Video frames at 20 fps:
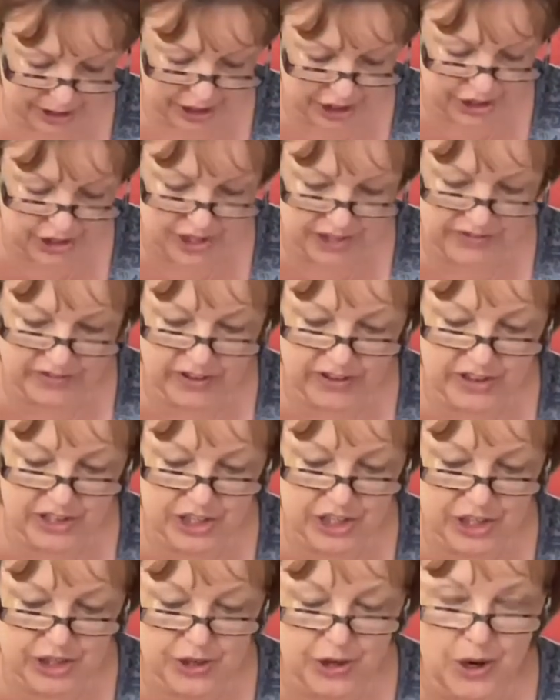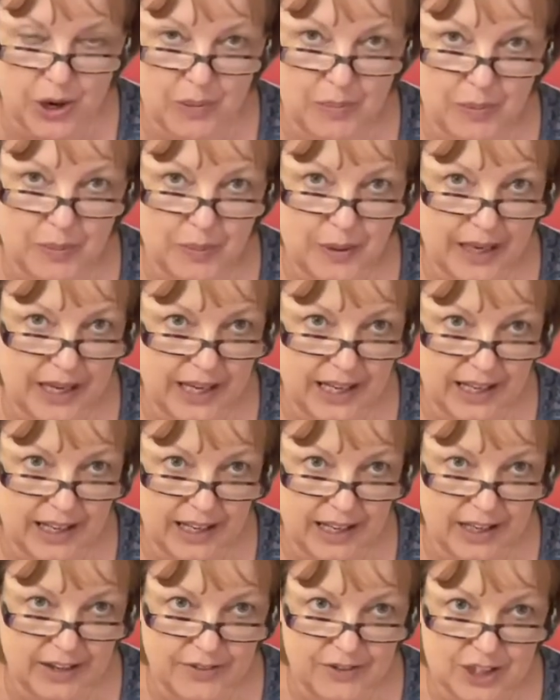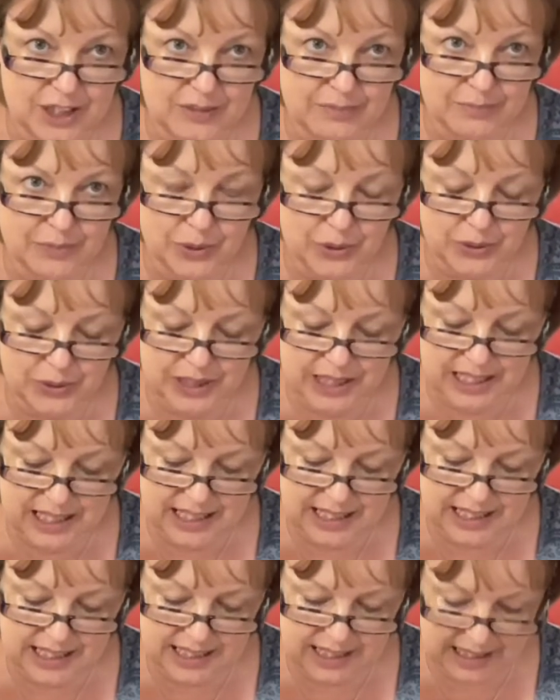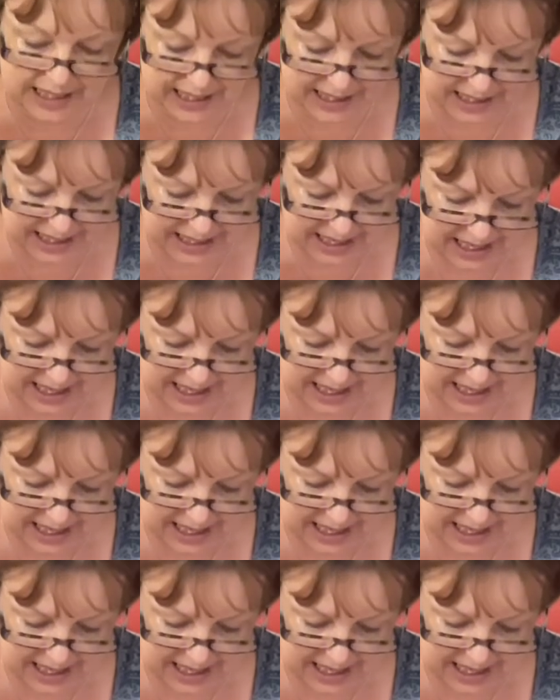to use a very sharp pair of small scissors